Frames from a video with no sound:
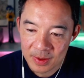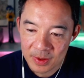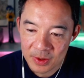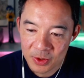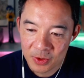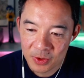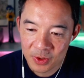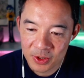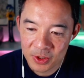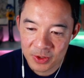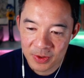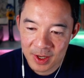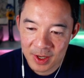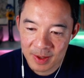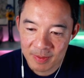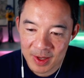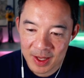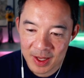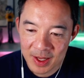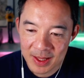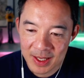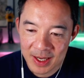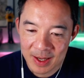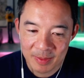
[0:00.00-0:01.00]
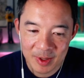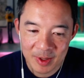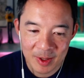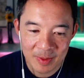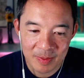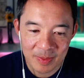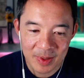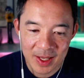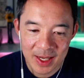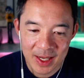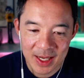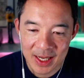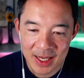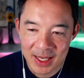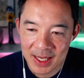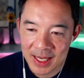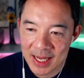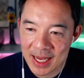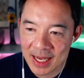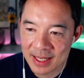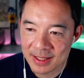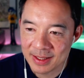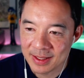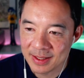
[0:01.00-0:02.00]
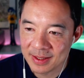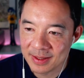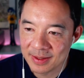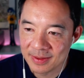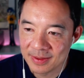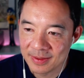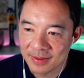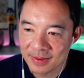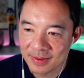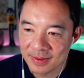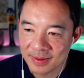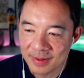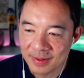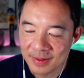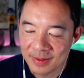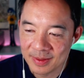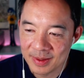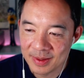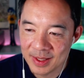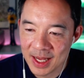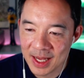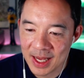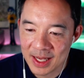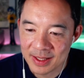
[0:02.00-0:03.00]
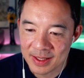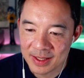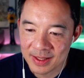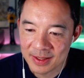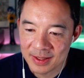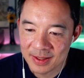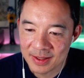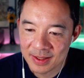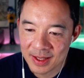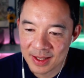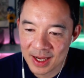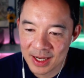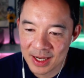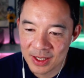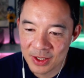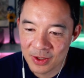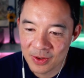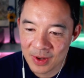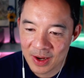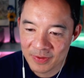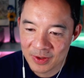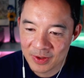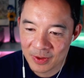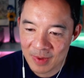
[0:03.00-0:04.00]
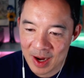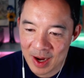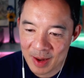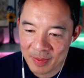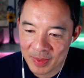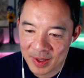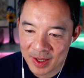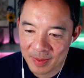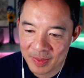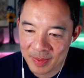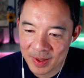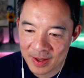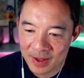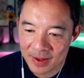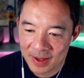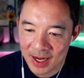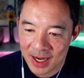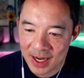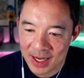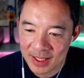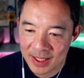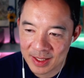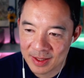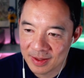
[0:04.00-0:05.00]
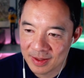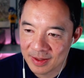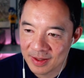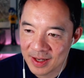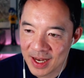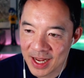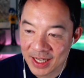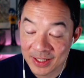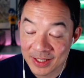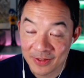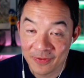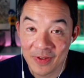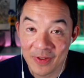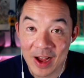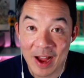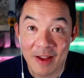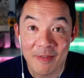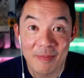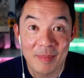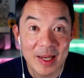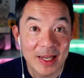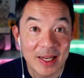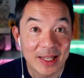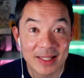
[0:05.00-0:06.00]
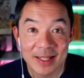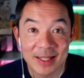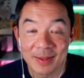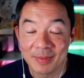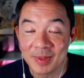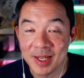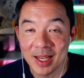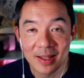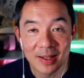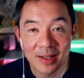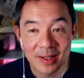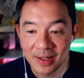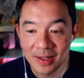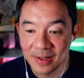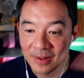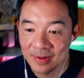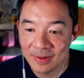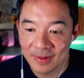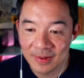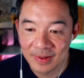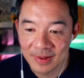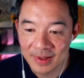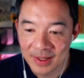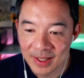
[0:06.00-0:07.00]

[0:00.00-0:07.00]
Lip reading: Short stream, not that I'm complaining. Yes, I do have to wrap it up here, guys. Next 5 minutes, I'm telling you.